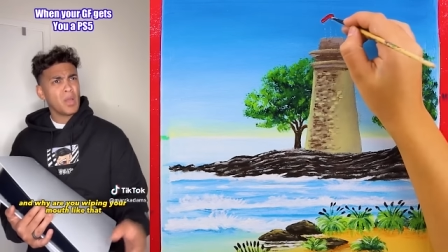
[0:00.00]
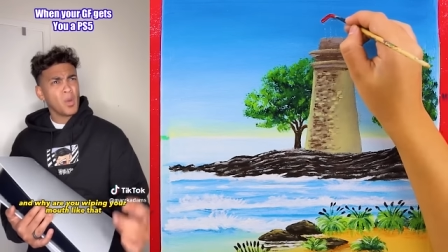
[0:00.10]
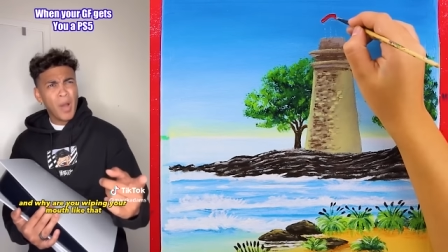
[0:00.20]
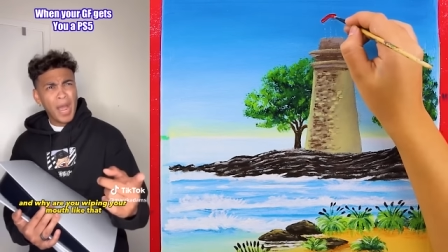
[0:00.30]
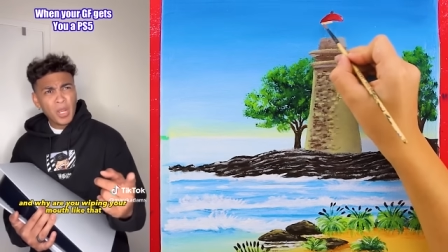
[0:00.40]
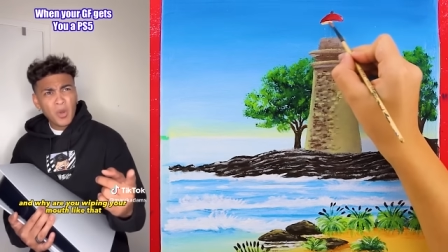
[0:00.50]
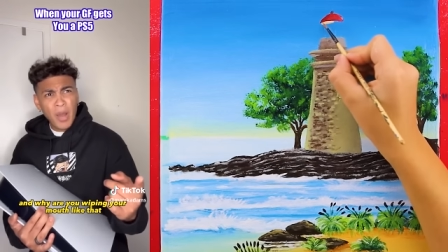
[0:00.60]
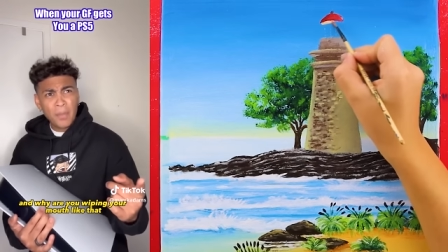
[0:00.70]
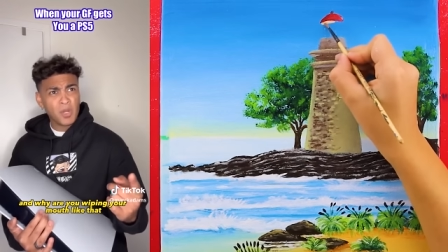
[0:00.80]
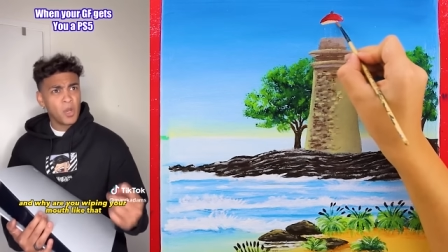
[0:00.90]
And why are
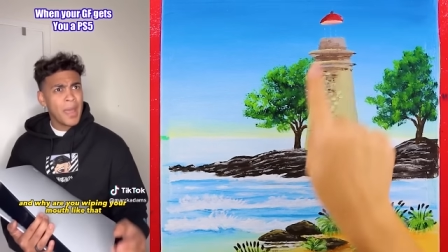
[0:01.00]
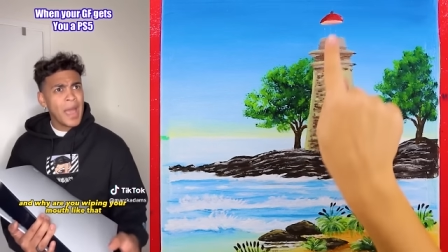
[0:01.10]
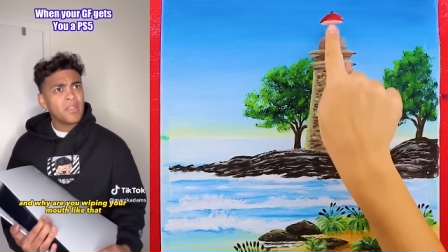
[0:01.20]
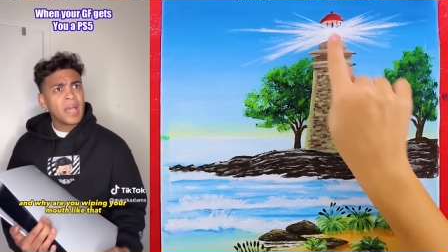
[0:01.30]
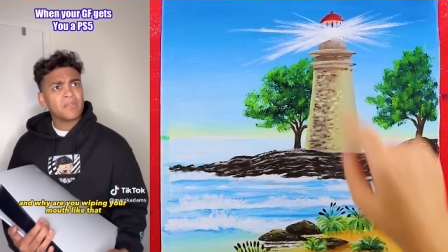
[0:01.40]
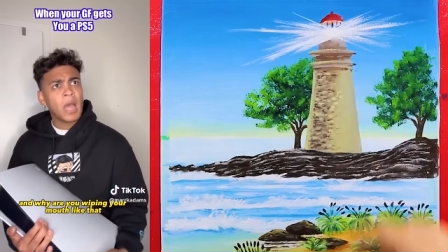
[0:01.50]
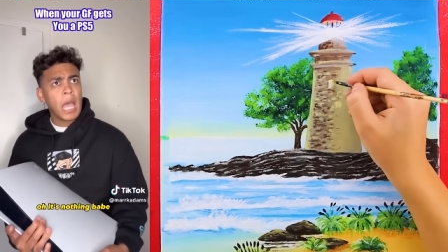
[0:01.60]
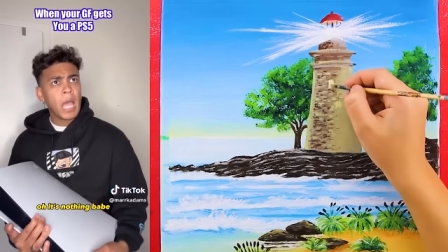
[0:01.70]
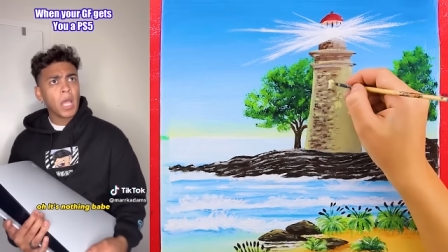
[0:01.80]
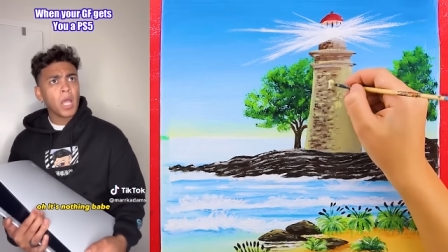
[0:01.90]
you wiping your mouth like
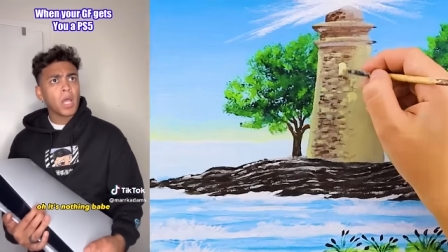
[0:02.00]
that?